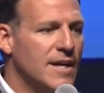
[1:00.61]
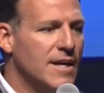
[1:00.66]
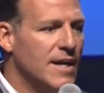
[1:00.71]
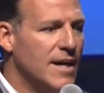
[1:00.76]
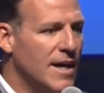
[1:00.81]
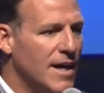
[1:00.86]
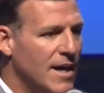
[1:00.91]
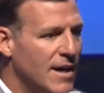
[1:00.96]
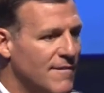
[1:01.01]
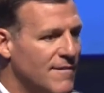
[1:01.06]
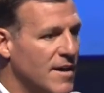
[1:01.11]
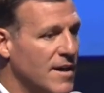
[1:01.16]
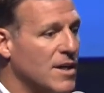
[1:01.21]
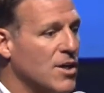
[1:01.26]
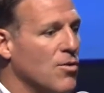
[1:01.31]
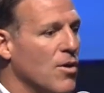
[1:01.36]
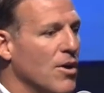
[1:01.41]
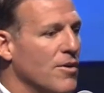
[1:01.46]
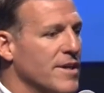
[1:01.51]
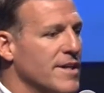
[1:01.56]
of
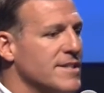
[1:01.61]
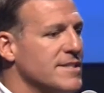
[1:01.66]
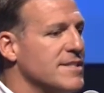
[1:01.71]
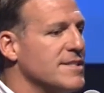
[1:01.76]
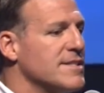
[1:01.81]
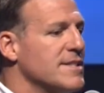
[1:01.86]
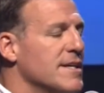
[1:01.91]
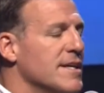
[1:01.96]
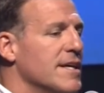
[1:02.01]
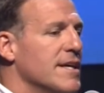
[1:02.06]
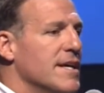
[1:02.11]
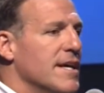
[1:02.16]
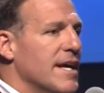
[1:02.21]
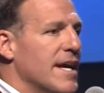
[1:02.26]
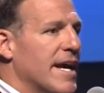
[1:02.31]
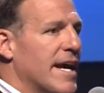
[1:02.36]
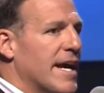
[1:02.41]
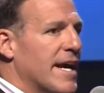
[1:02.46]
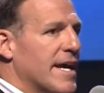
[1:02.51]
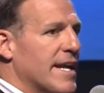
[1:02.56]
Acronis,
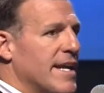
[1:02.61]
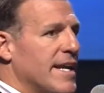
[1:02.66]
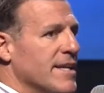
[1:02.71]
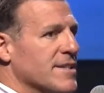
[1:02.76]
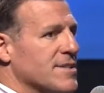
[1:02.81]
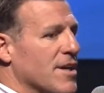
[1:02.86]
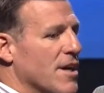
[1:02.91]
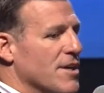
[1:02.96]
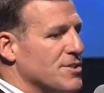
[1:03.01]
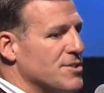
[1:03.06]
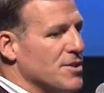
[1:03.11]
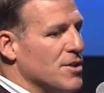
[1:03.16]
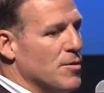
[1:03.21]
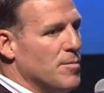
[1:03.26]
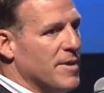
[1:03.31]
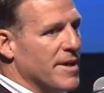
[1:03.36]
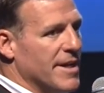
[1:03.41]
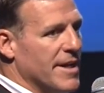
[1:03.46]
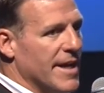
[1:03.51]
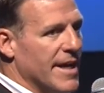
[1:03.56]
and he's also
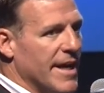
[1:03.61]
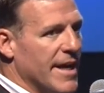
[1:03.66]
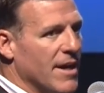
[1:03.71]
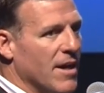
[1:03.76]
been an